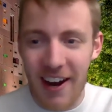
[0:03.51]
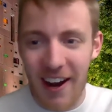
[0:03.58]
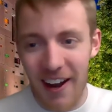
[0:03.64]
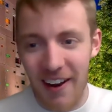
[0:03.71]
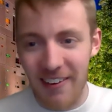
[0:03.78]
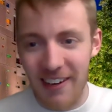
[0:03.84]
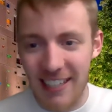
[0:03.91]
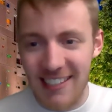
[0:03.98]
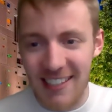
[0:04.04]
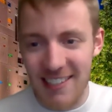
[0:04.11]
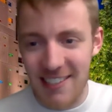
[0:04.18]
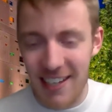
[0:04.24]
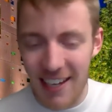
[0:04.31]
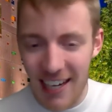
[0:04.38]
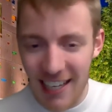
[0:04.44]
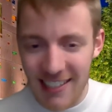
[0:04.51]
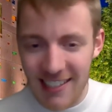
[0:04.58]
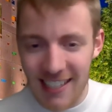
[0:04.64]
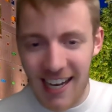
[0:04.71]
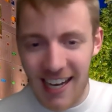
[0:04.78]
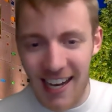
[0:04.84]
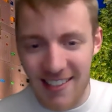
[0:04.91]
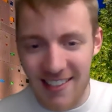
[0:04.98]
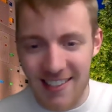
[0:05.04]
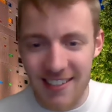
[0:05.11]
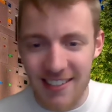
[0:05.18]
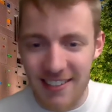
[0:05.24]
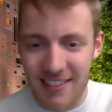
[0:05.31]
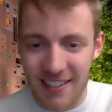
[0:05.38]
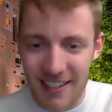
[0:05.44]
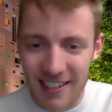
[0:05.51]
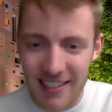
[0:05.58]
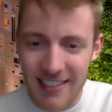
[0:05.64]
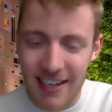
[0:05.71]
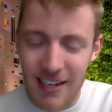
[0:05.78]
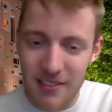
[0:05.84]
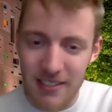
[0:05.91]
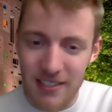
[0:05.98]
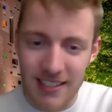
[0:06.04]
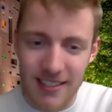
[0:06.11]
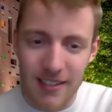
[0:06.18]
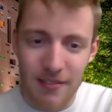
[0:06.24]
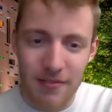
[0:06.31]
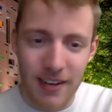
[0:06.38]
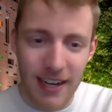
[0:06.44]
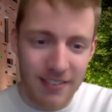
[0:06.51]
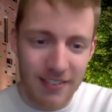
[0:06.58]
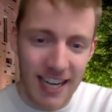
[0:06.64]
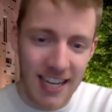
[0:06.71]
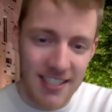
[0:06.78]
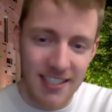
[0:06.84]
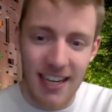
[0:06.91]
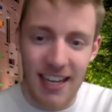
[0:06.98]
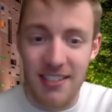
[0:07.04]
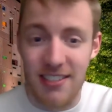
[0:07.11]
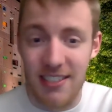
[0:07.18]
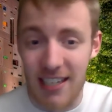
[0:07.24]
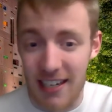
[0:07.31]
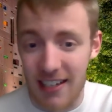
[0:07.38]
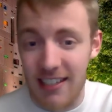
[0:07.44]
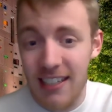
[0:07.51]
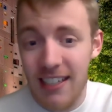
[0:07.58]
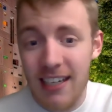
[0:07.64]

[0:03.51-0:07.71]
I worked in Xilinx as a Design Solutions Verification Engineer.